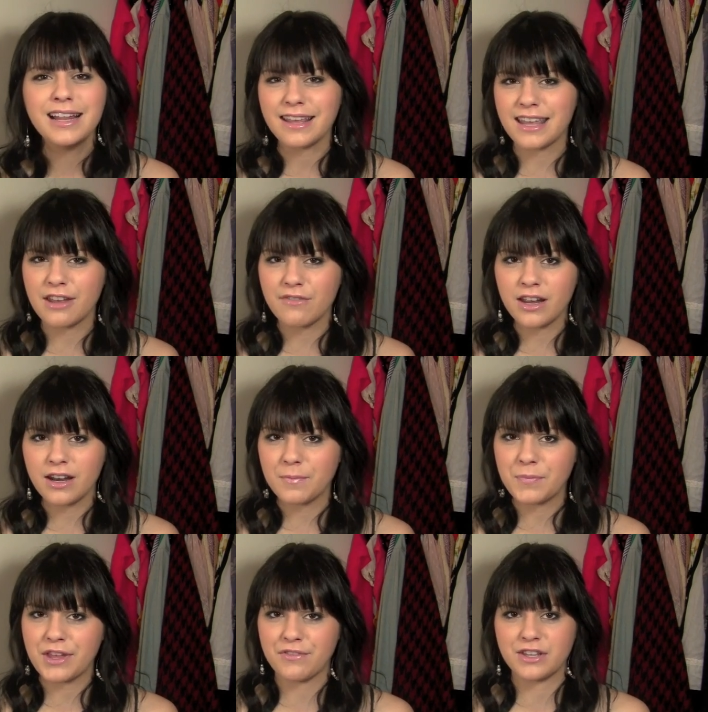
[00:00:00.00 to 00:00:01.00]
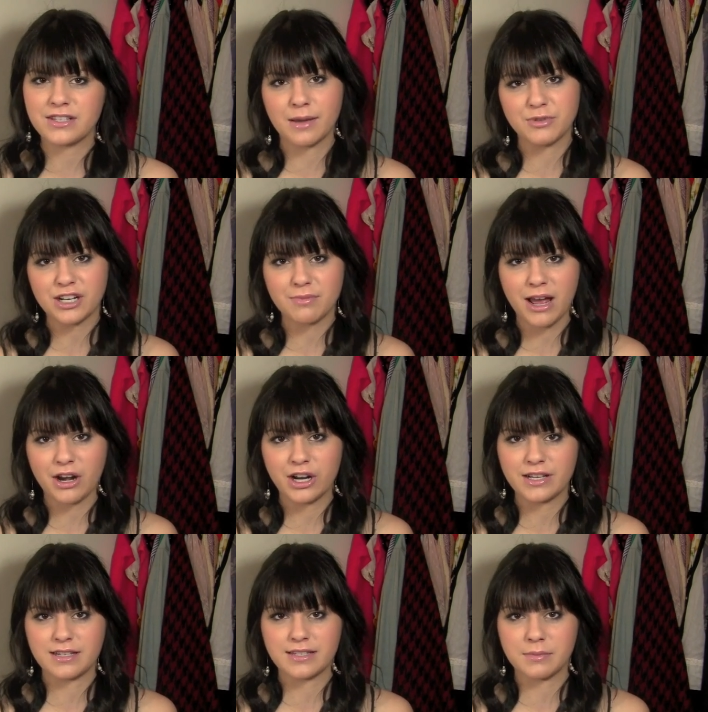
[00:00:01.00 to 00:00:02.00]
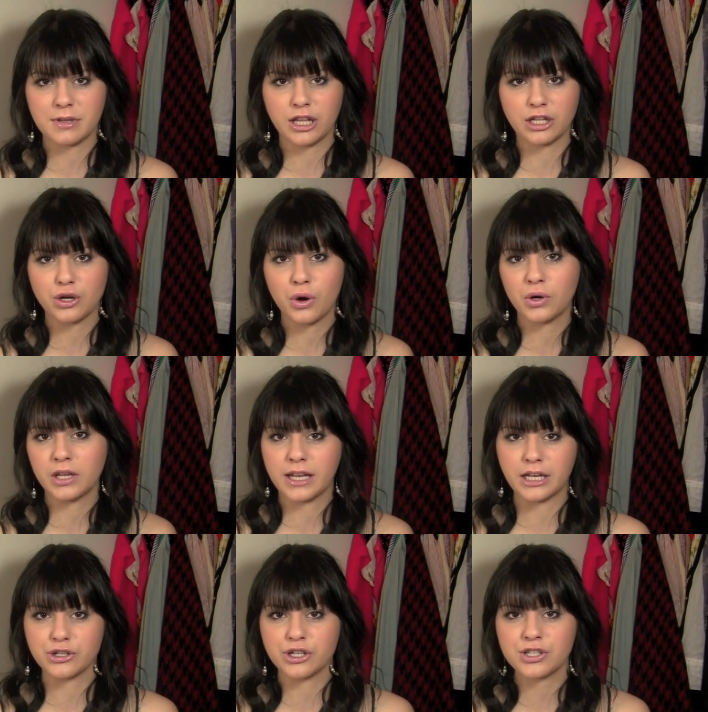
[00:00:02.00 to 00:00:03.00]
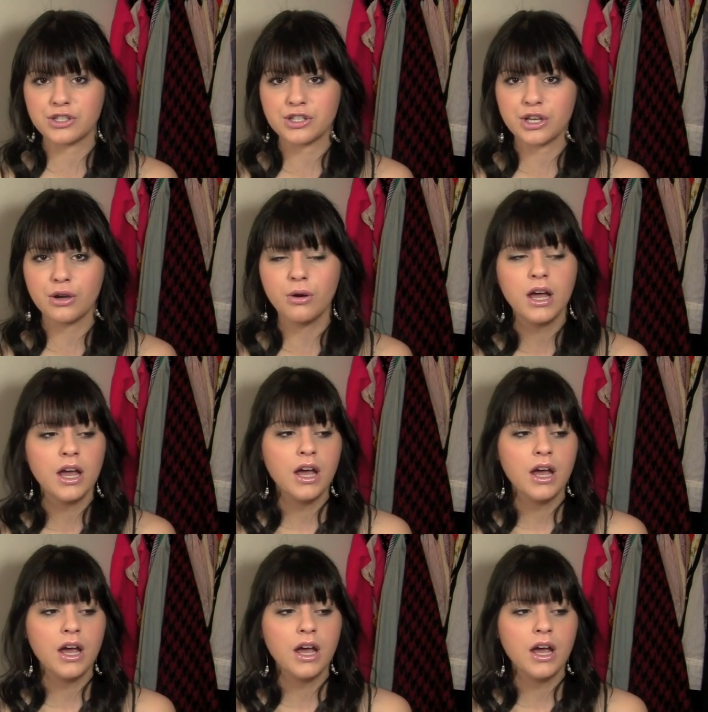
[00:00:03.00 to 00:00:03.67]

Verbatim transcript: Like, even if the subject matter isn't something that totally interests you.